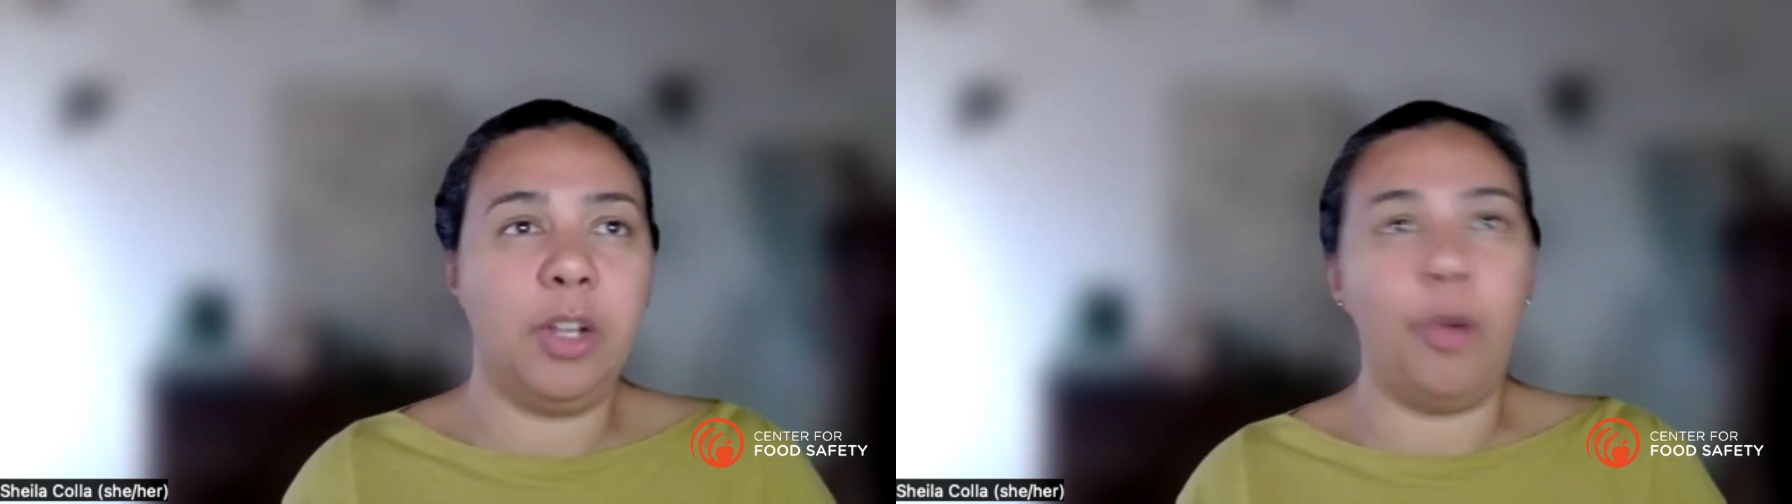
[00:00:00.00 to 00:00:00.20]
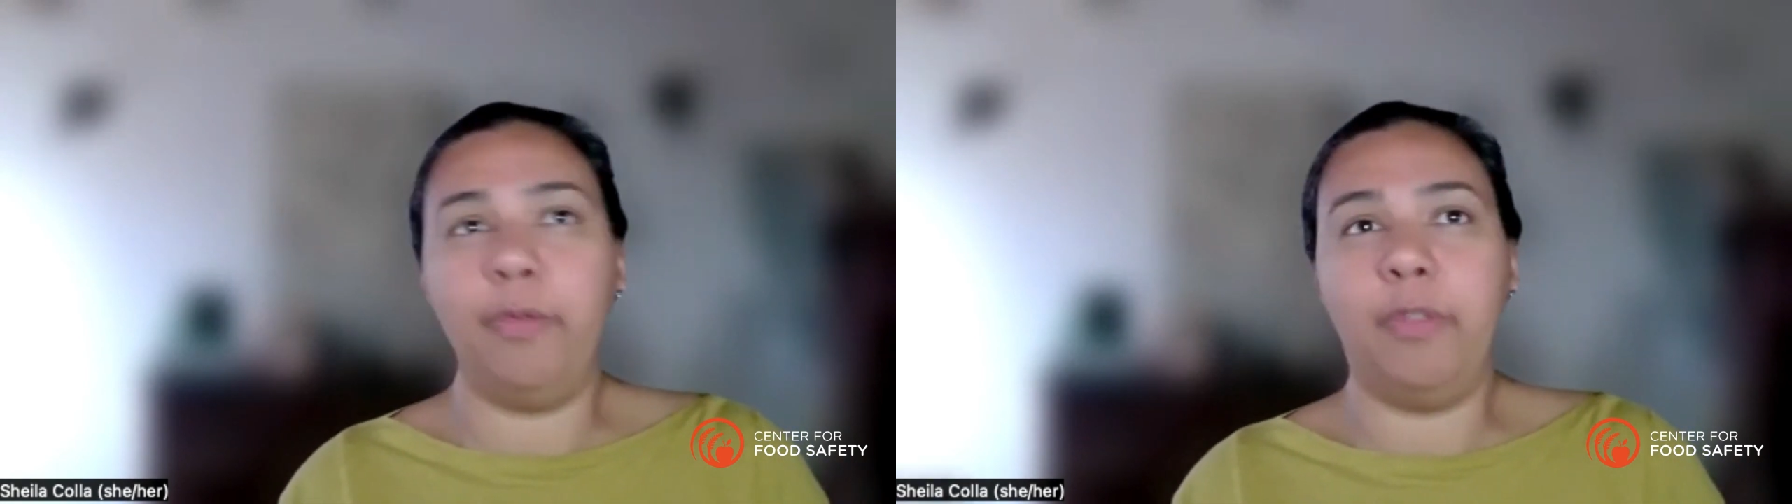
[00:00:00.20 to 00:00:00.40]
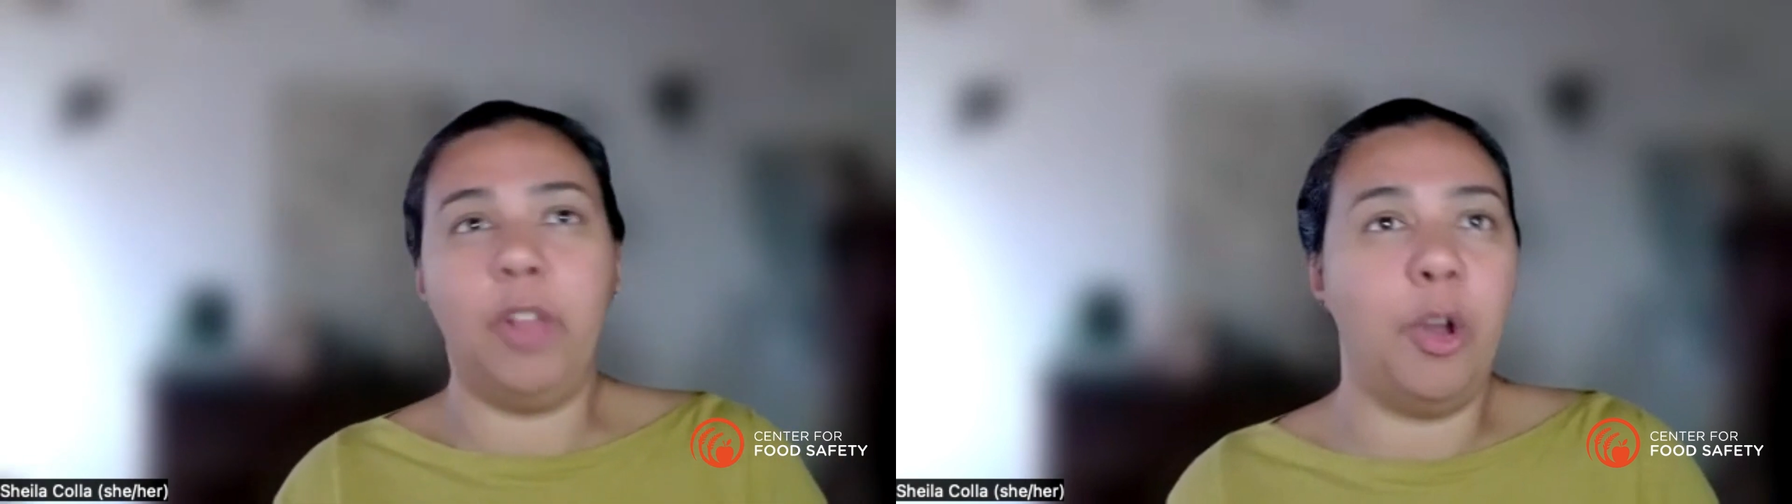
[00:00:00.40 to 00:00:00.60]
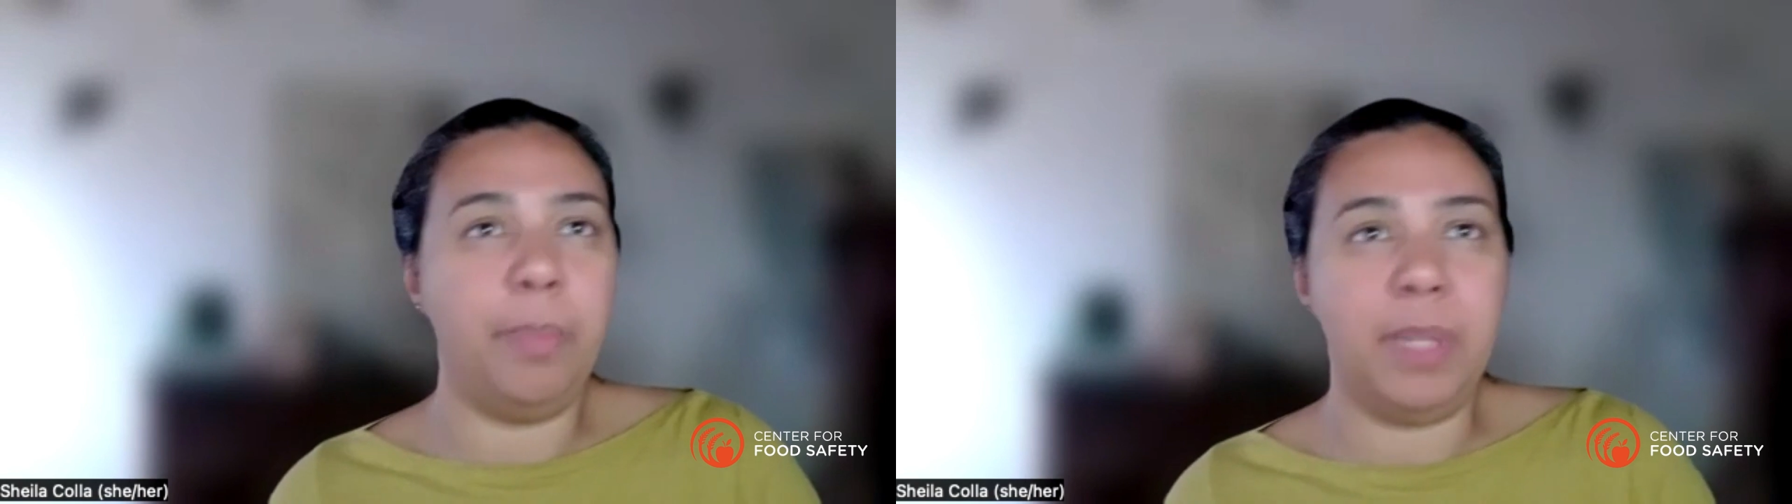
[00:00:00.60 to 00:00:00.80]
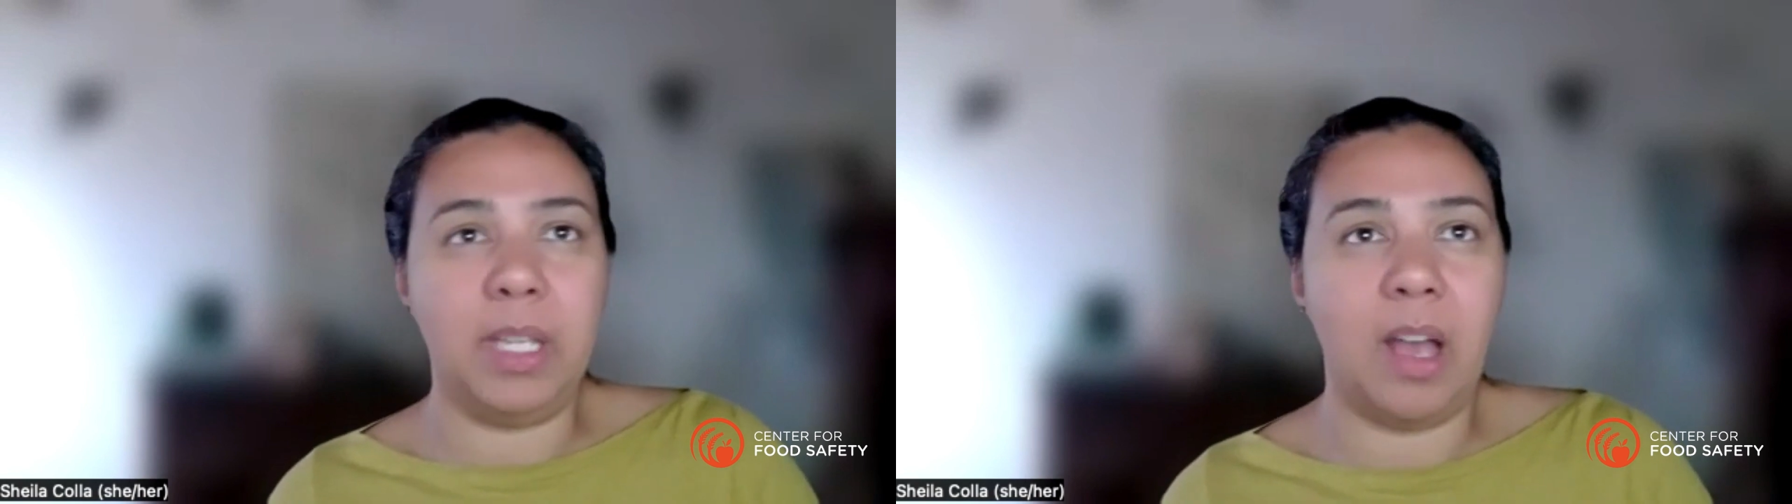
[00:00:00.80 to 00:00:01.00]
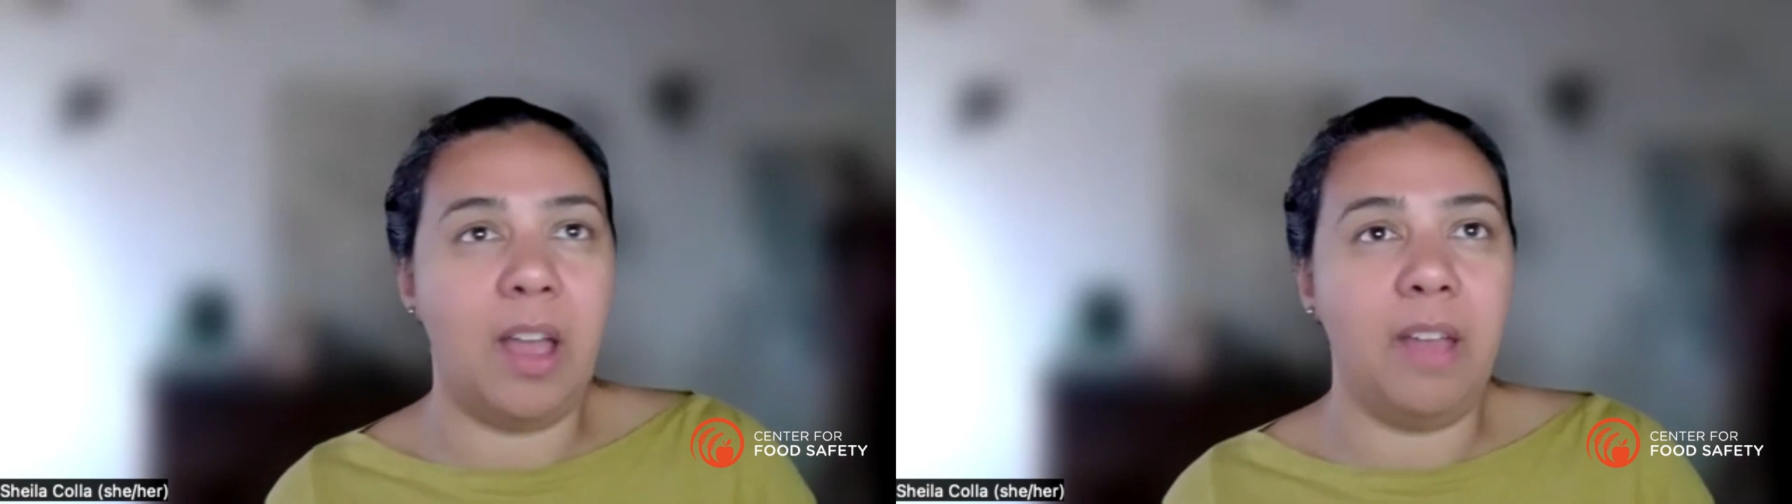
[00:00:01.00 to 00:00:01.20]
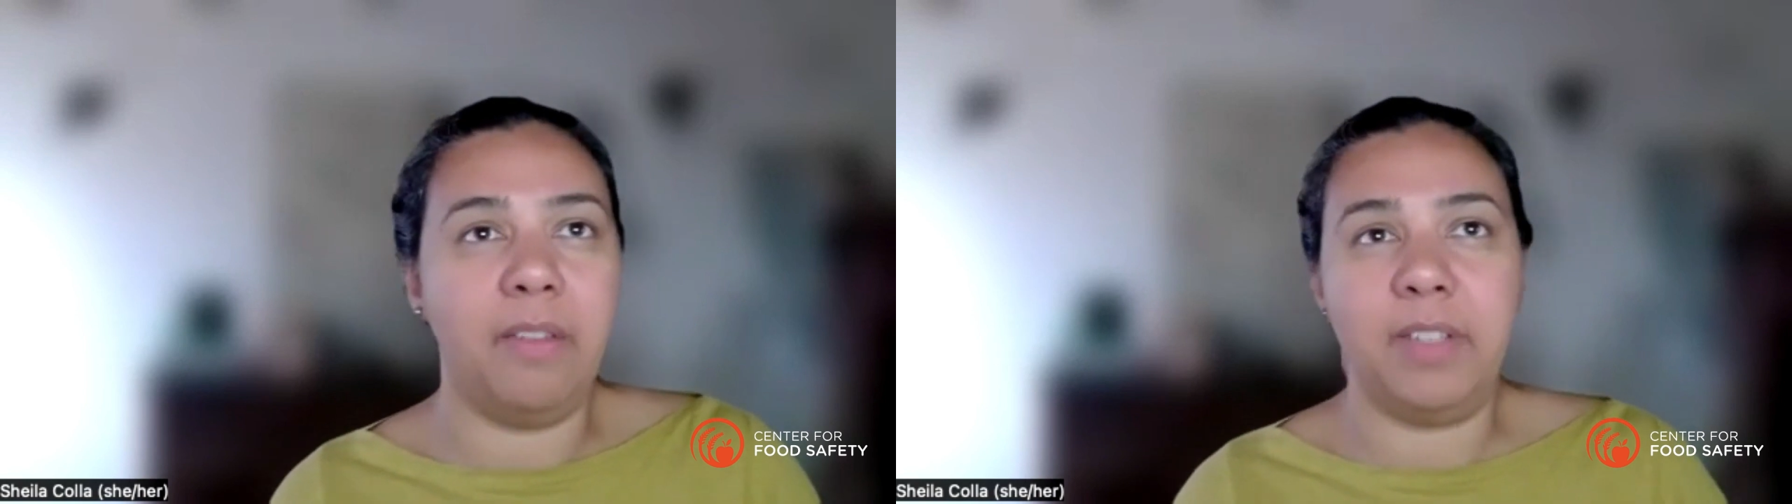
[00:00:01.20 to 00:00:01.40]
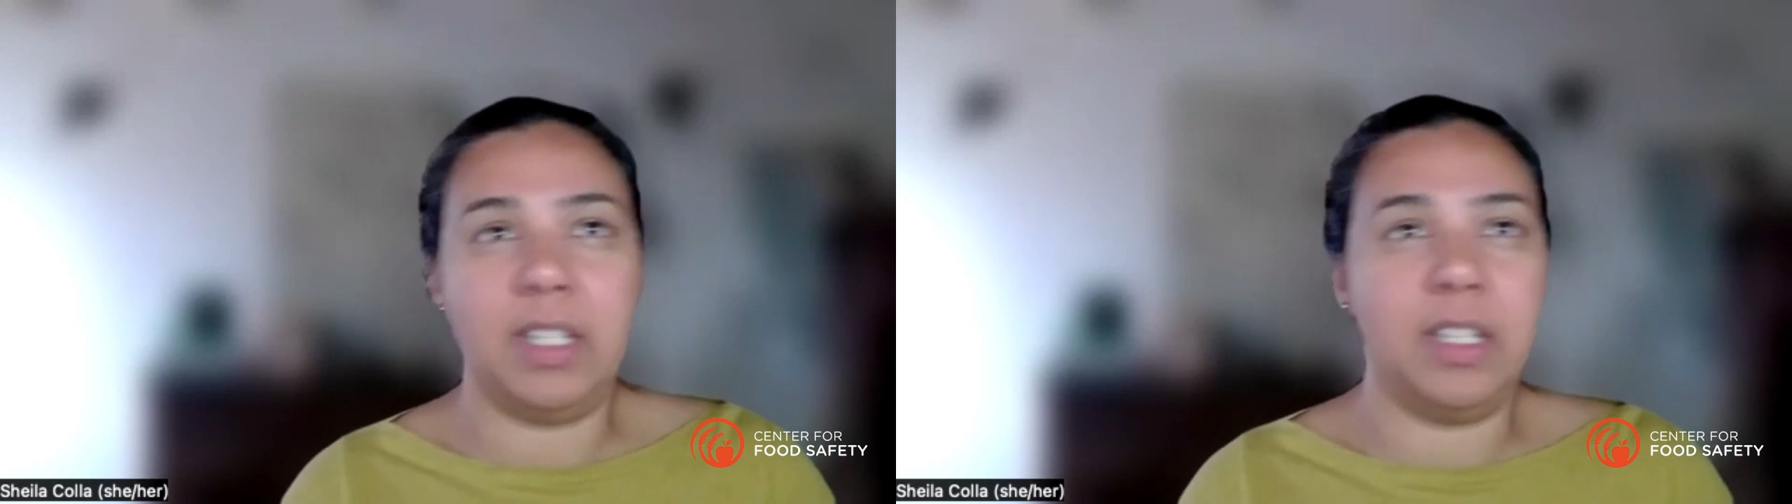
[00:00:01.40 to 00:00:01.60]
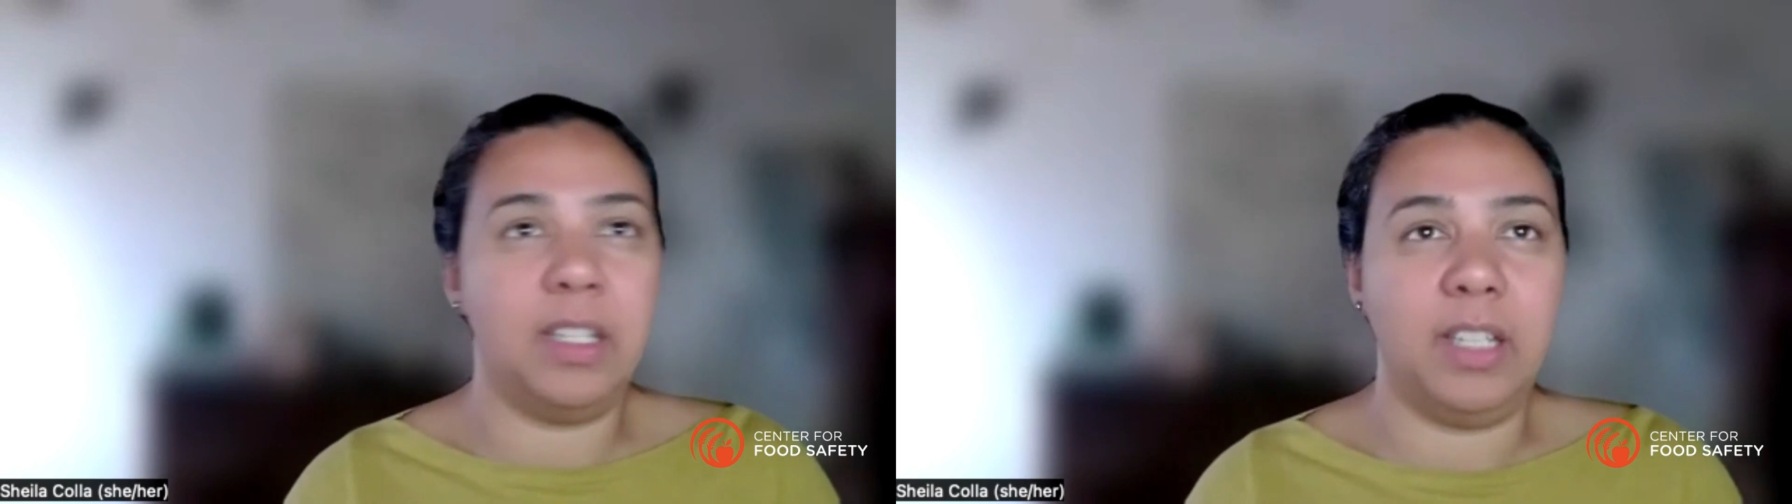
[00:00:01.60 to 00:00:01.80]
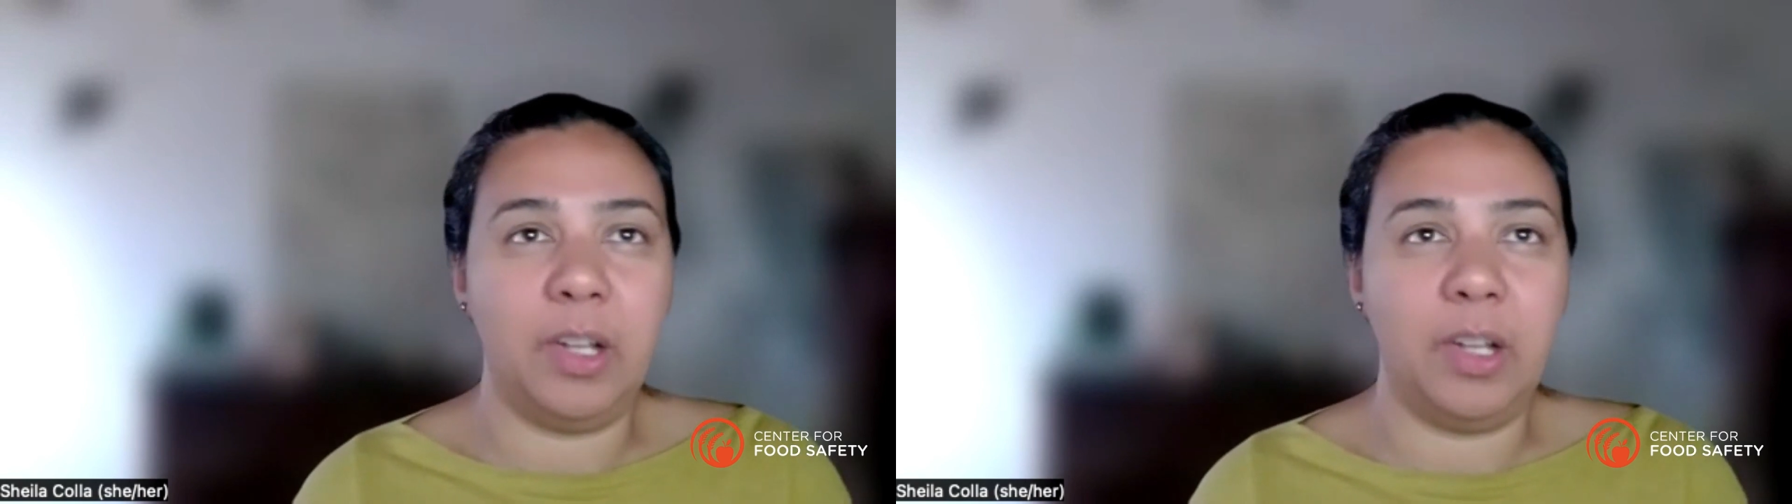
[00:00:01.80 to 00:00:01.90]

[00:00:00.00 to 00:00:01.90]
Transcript: go flow beehive to